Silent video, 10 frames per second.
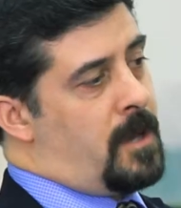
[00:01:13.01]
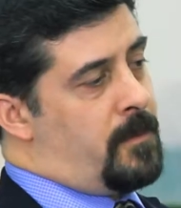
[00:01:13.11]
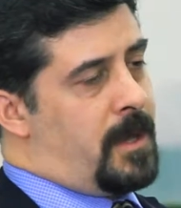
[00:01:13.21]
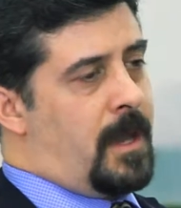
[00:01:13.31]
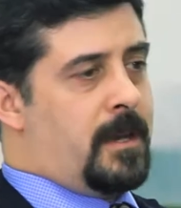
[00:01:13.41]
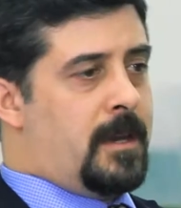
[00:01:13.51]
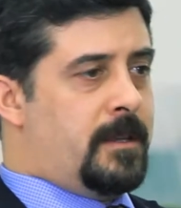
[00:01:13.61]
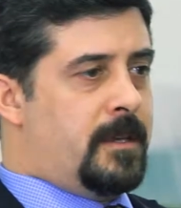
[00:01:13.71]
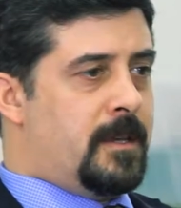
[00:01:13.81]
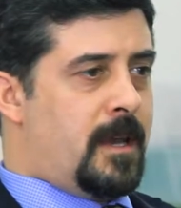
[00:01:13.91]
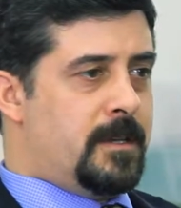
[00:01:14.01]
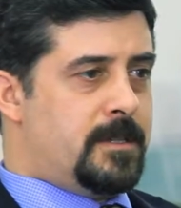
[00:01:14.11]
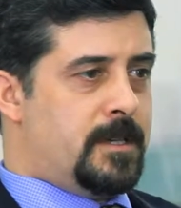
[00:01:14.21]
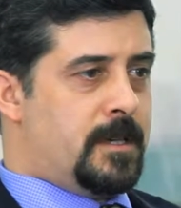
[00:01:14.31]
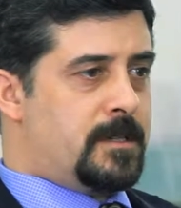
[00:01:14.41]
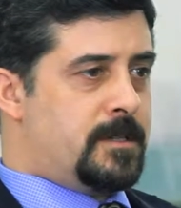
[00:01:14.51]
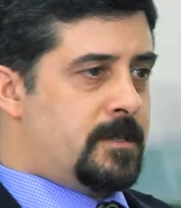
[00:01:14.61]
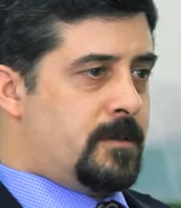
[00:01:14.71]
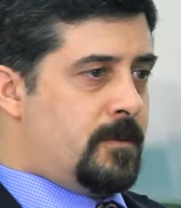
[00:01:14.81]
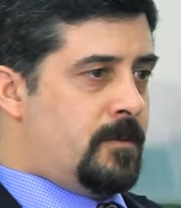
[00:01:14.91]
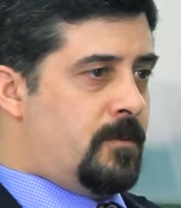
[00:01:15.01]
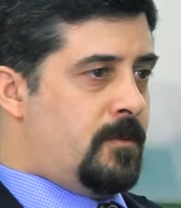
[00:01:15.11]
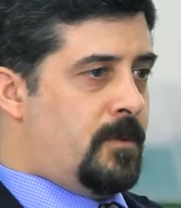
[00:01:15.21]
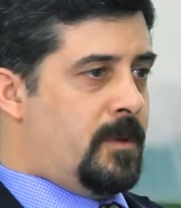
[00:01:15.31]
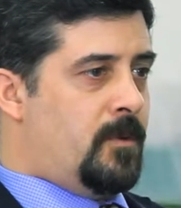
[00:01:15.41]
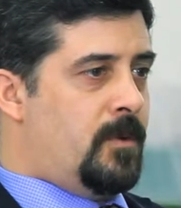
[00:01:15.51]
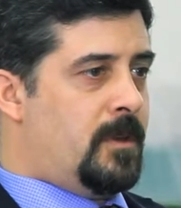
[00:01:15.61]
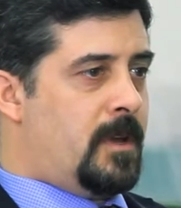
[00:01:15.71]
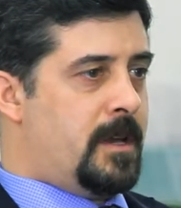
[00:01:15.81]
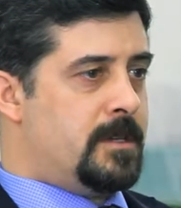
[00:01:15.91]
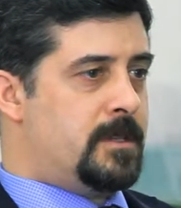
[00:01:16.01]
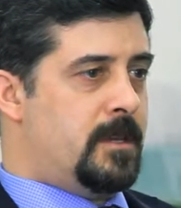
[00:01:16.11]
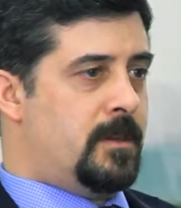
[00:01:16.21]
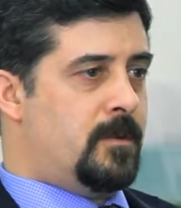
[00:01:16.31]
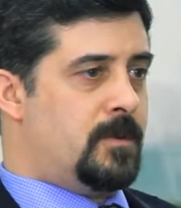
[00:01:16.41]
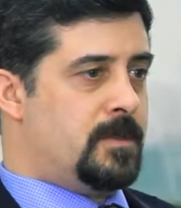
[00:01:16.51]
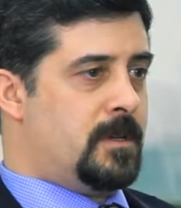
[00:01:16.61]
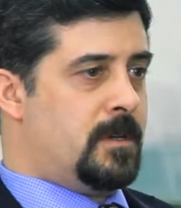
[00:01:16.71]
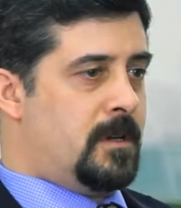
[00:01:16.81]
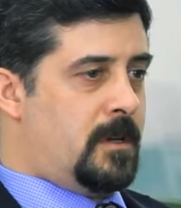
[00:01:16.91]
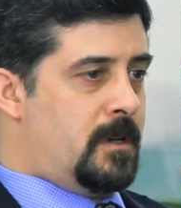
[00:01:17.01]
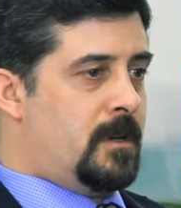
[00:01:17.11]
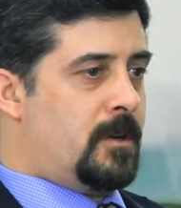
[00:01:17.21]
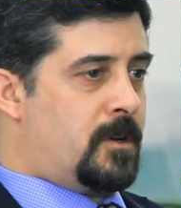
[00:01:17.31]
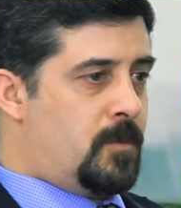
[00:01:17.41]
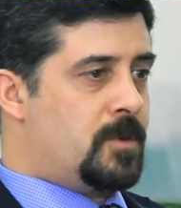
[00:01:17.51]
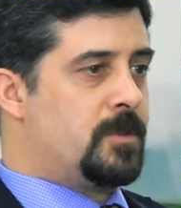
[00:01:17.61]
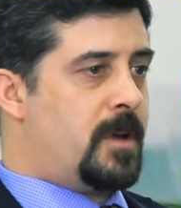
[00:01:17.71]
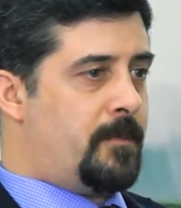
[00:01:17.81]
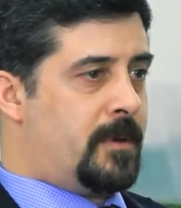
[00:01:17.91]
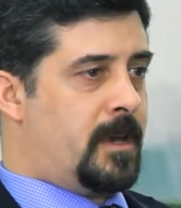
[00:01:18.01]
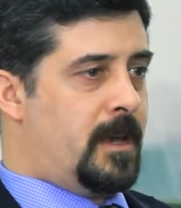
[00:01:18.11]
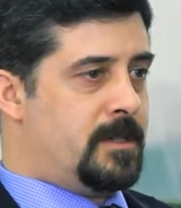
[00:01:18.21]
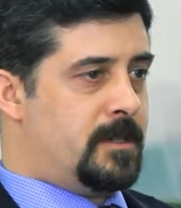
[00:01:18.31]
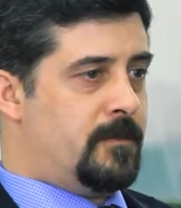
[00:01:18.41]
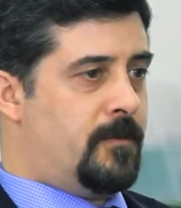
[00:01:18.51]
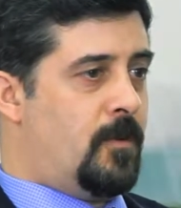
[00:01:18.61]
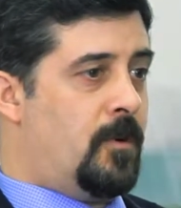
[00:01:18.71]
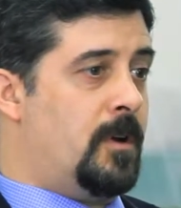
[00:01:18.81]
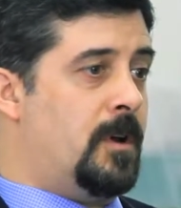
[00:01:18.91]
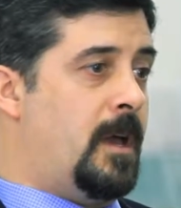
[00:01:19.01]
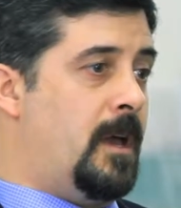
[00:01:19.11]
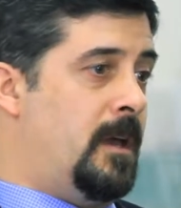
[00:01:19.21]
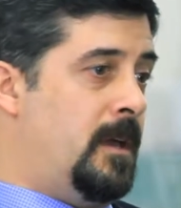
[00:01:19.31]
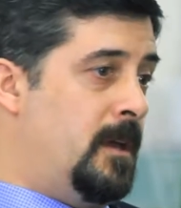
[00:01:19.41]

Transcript: began in 1996 when they realized that there was a commercial application for a